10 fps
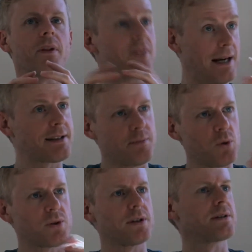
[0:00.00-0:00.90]
That's
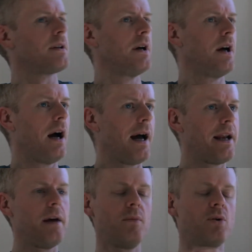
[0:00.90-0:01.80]
hypnosis. And
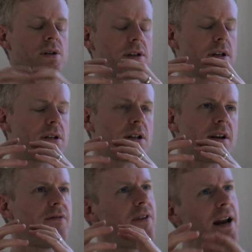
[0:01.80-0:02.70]
hypnosis is just
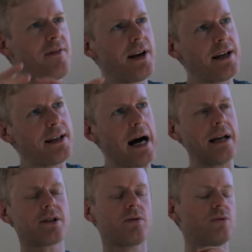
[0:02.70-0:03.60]
a very, very
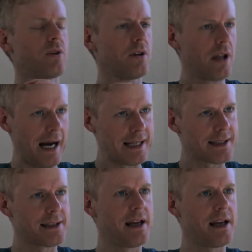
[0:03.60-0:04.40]
natural, relaxed